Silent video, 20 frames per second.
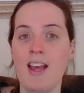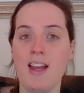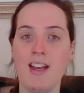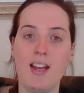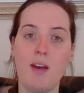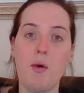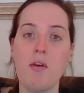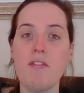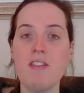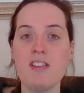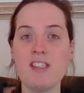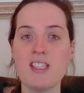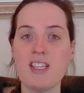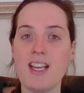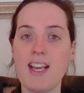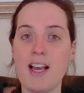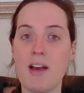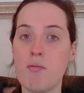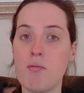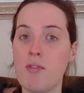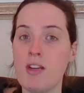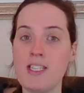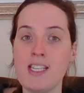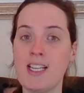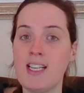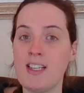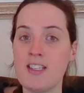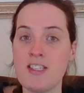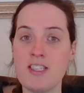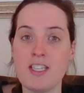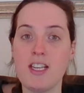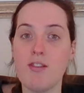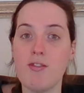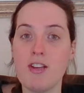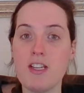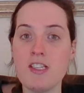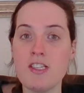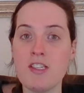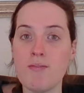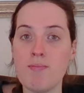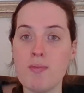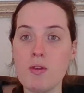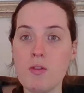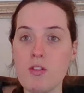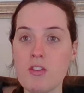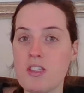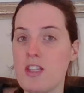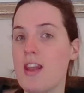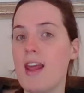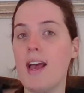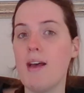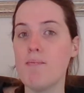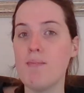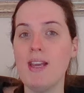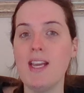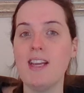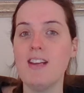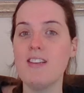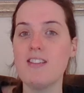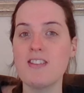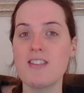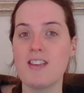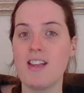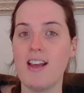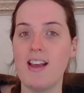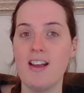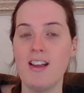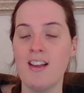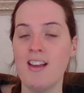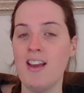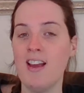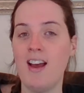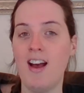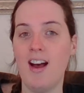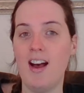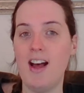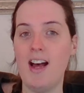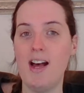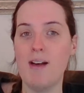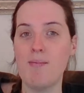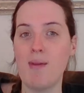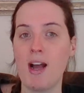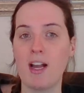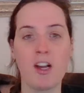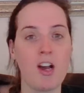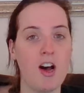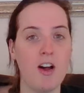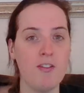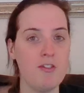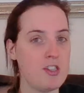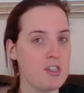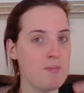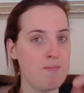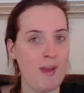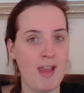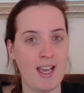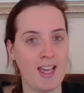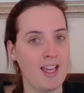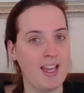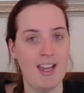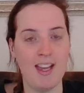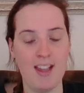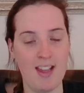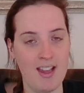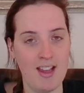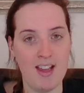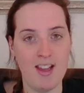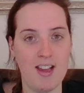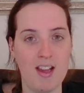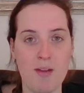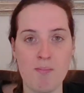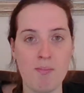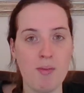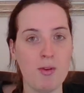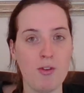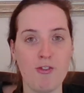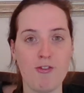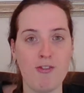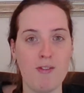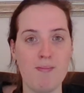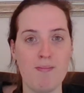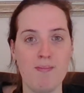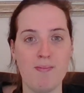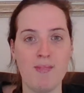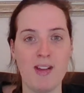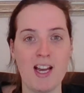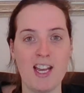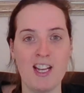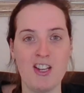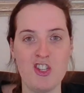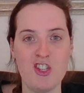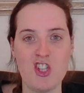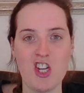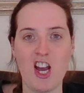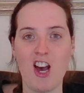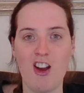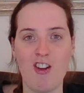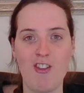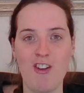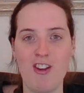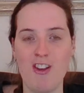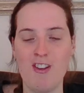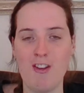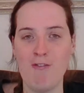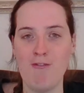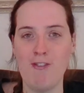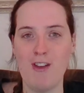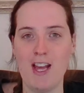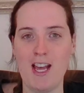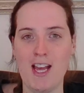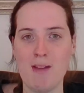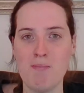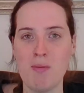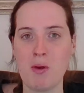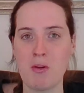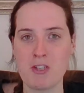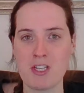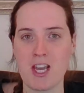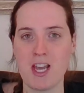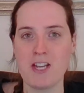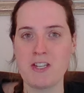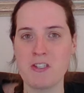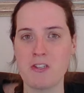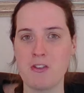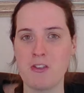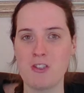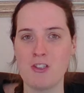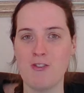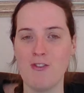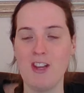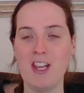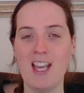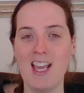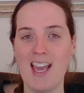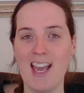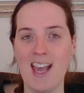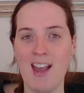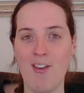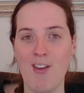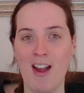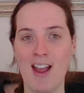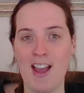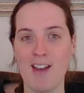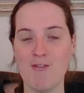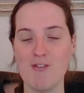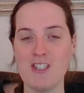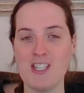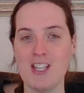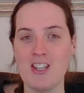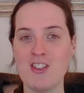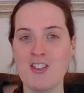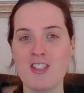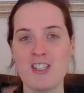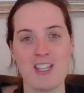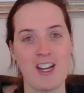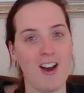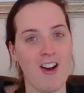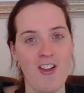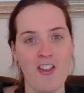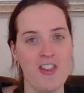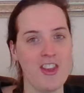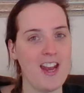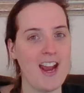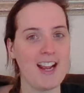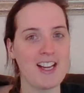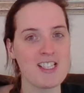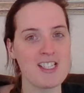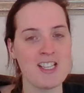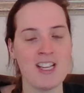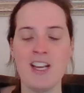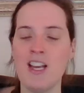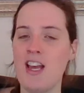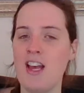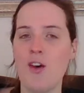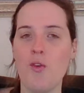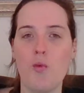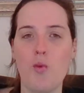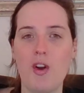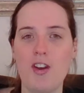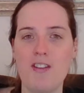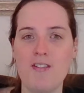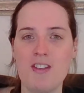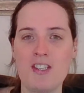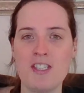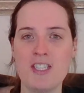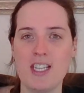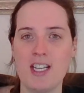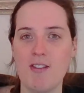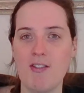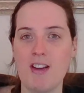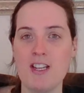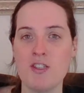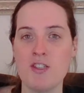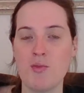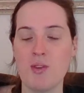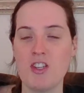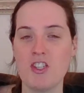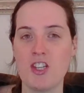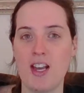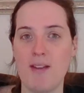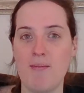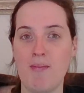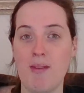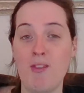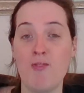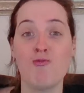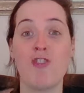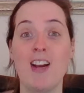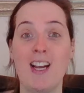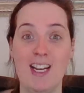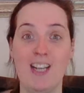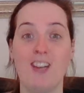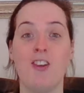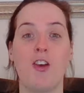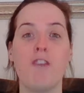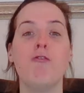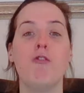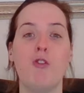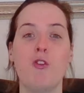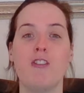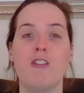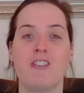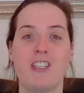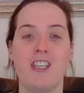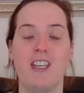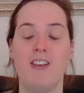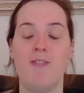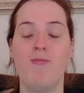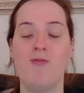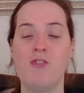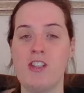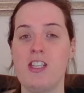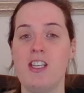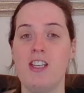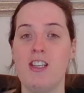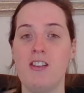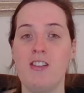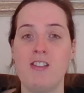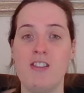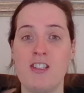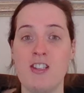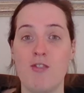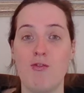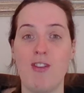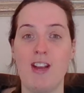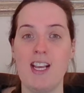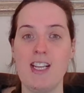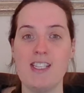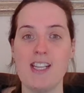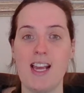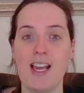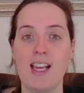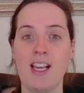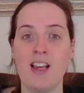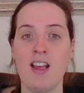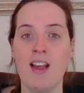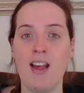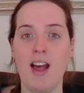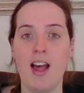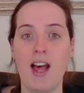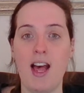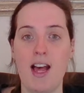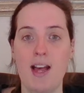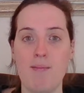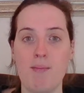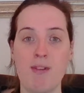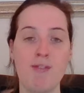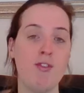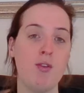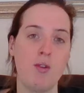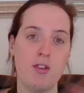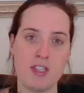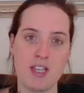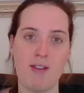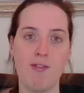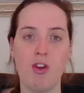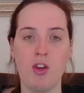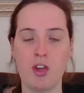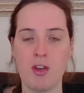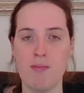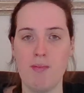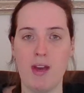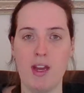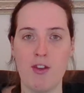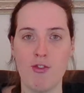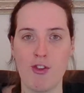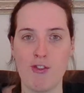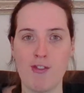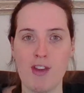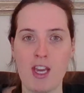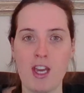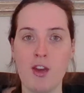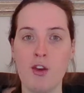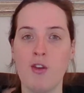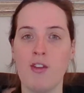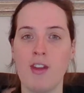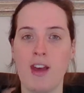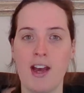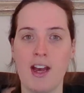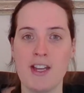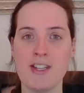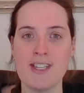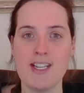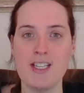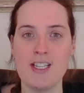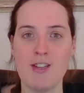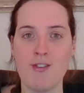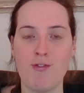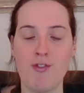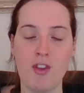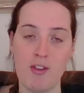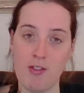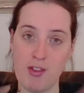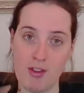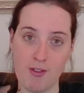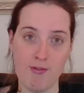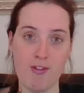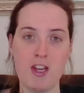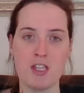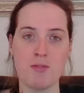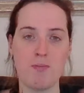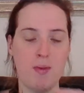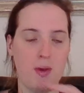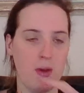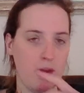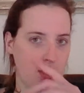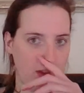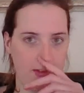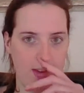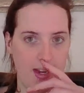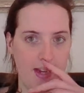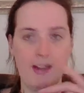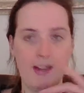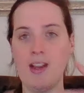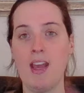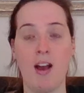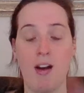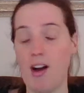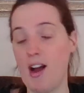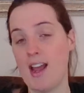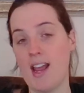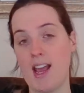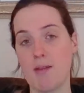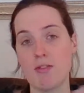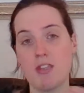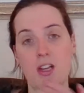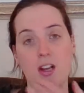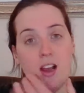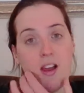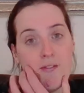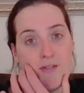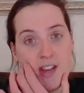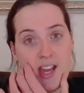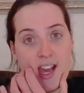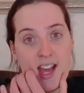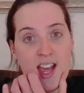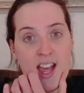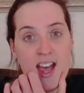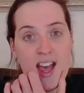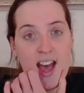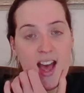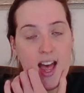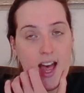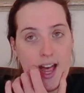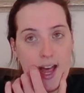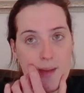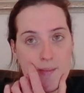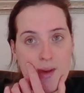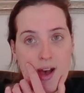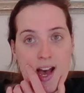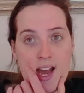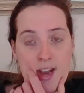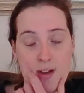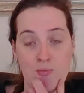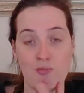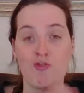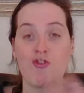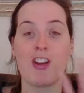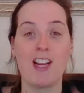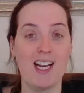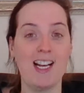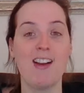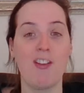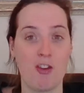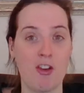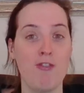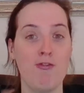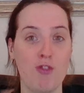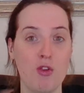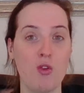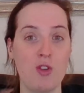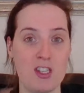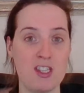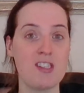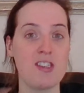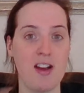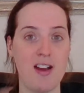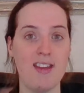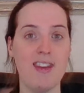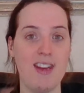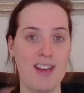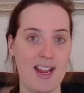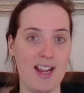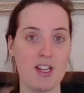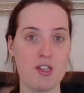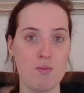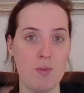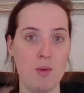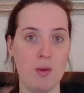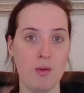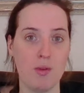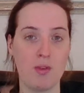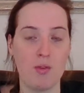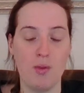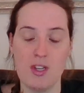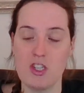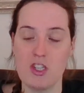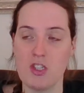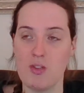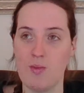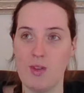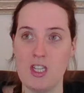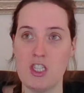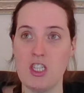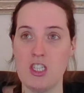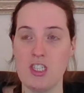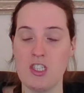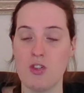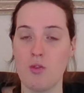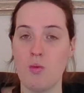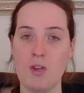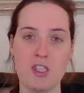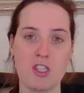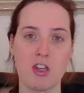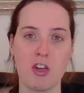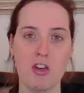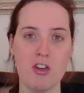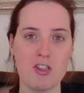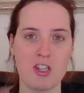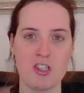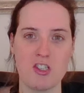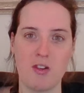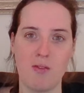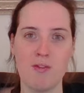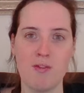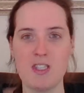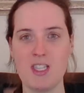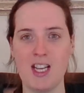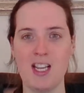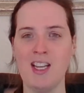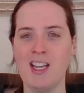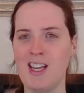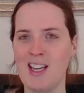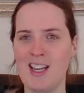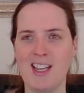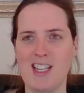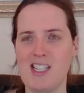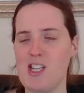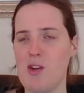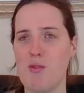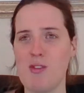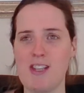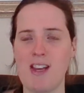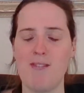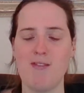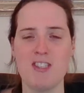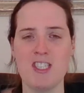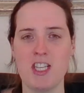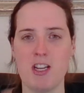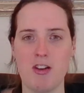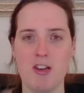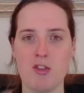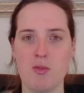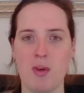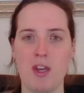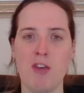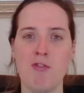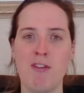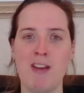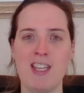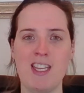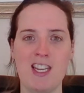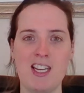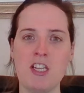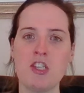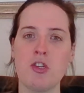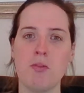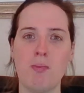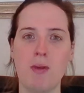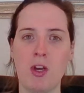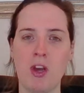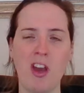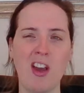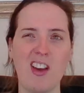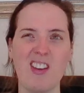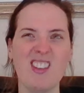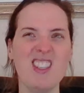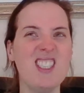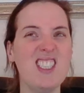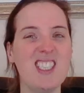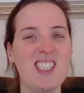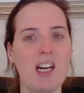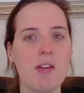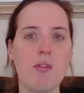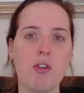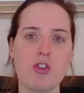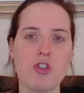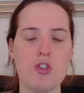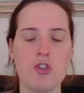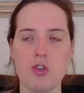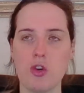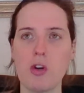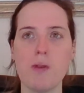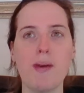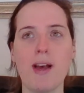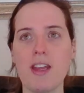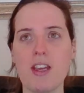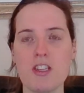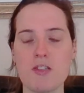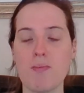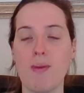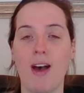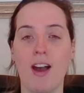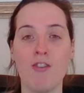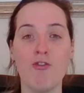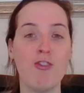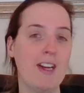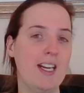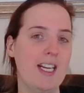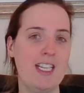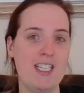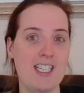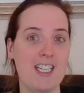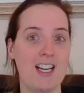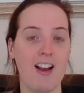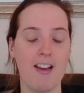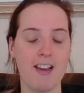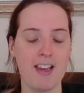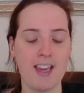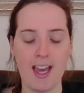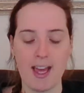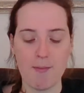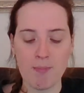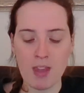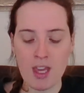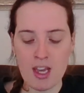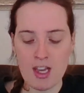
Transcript: Now, obviously, I'm reading a series of books, so that means that um, I can't just pick a, a book from my jar of uh, book titles for the year. I have to start on the next one of the series, which um, I'm really looking forward to to, to reading. Um, if you want to have a look at my review that I did of the, the first book, I mean, yeah, I absolutely loved it, um, and I'm really looking forward to starting the next book, which which is always good because obviously you don't want to have a series where you read the initial book and go, oh, I'm not too sure about this, but I I really did like it.